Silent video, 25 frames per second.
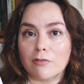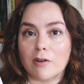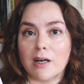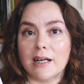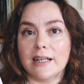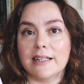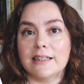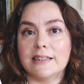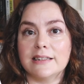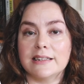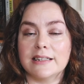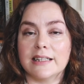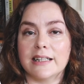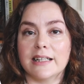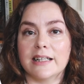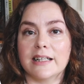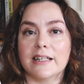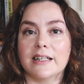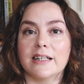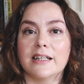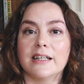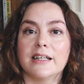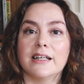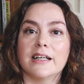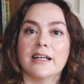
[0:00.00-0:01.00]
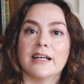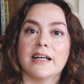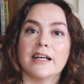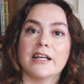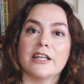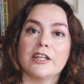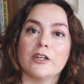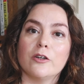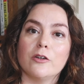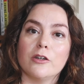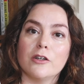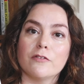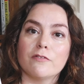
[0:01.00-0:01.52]
writing at
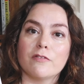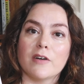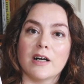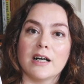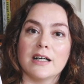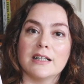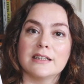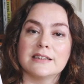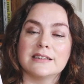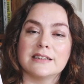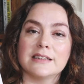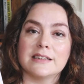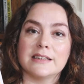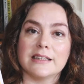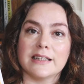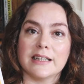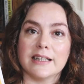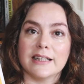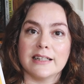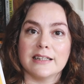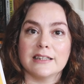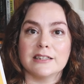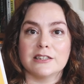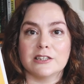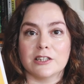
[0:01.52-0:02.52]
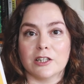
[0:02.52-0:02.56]
university.